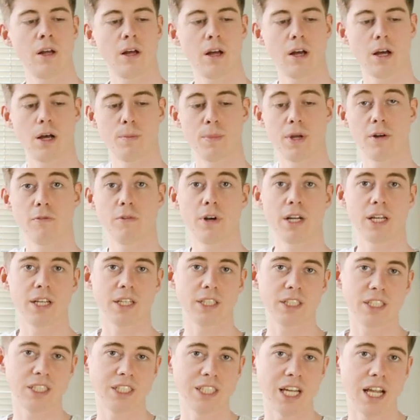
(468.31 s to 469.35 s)
It really
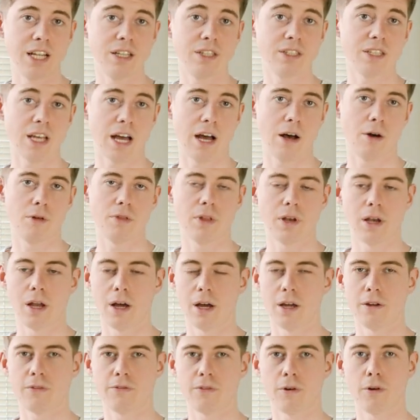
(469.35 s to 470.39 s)
extends out the
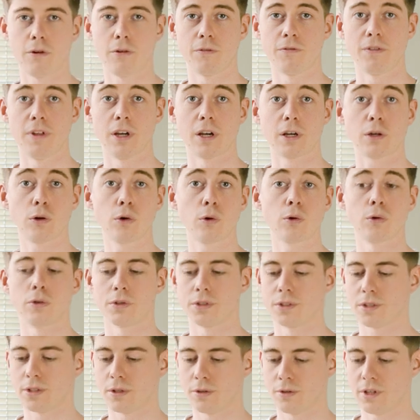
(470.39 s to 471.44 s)
life of the accord.
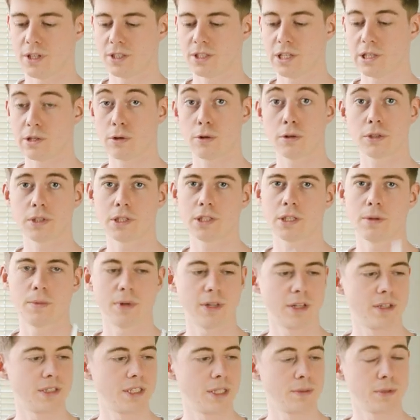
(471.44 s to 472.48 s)
So this is also something
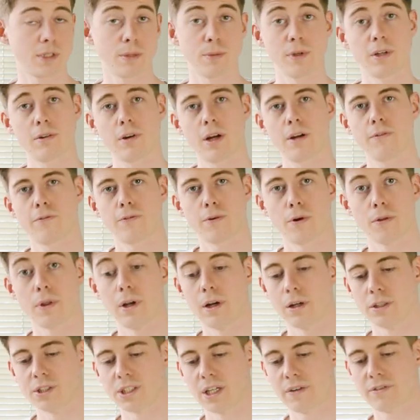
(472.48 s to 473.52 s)
that seems to be great for the
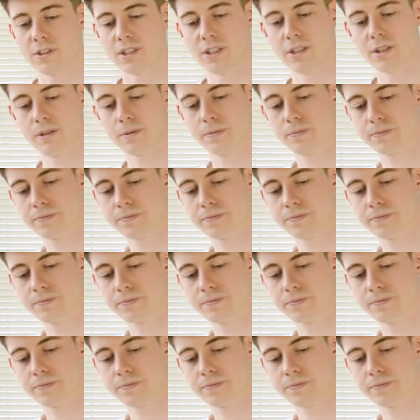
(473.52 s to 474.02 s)
longevity.